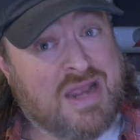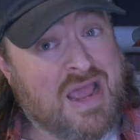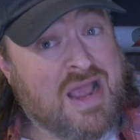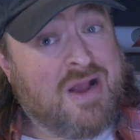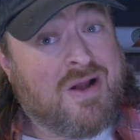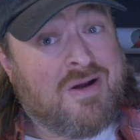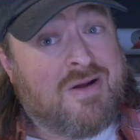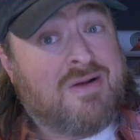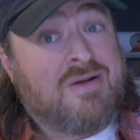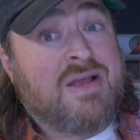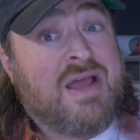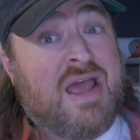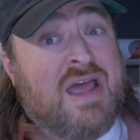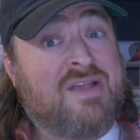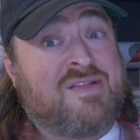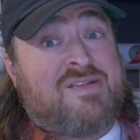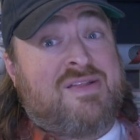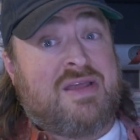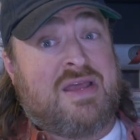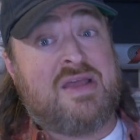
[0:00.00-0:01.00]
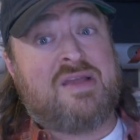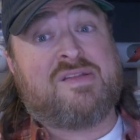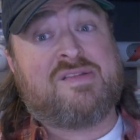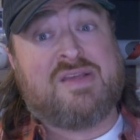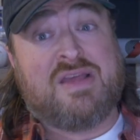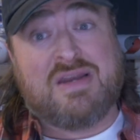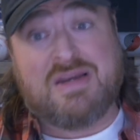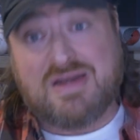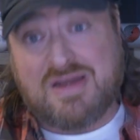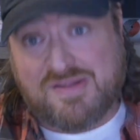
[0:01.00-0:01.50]
hanger has the hits
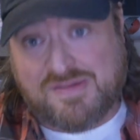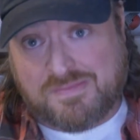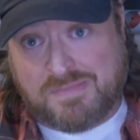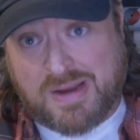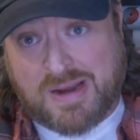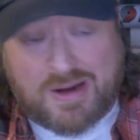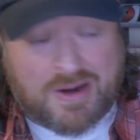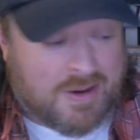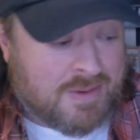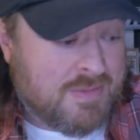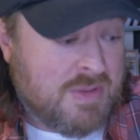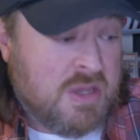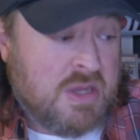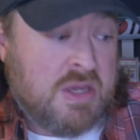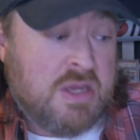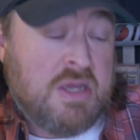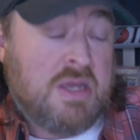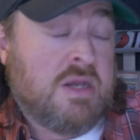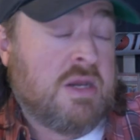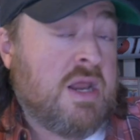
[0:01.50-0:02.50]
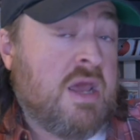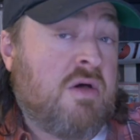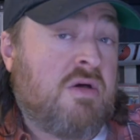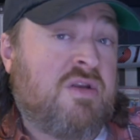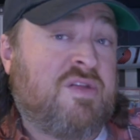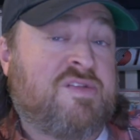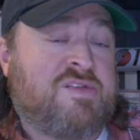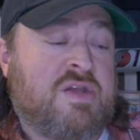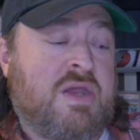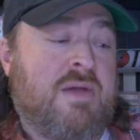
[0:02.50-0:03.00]
and it is a banger. Now
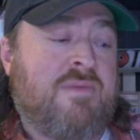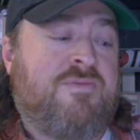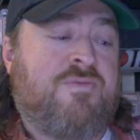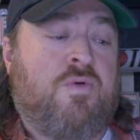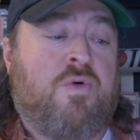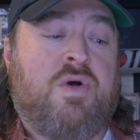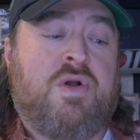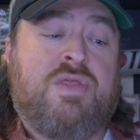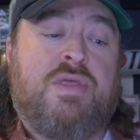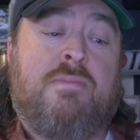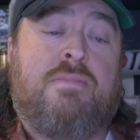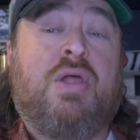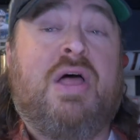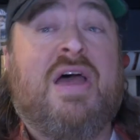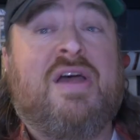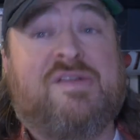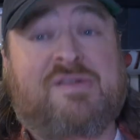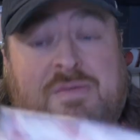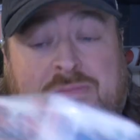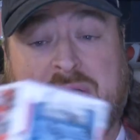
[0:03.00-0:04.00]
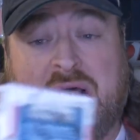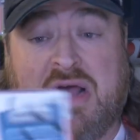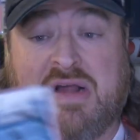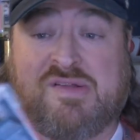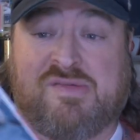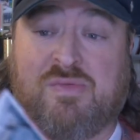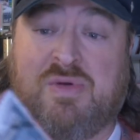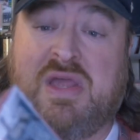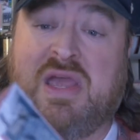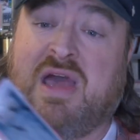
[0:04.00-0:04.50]
it is time for the blaster
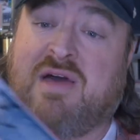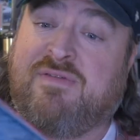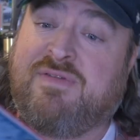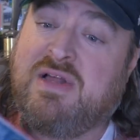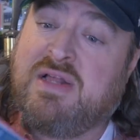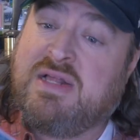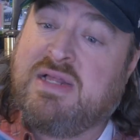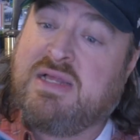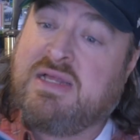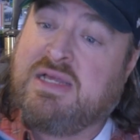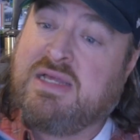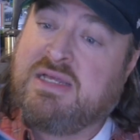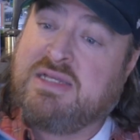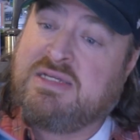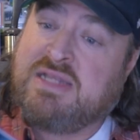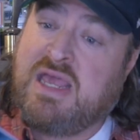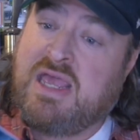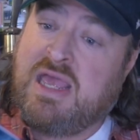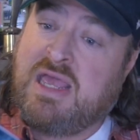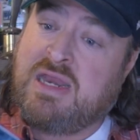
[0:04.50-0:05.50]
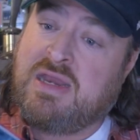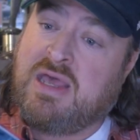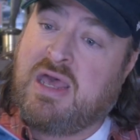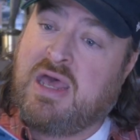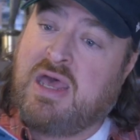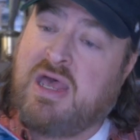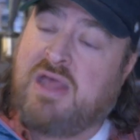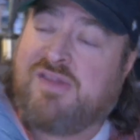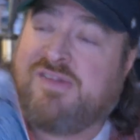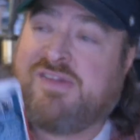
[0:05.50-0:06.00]
box. We have 10, uh,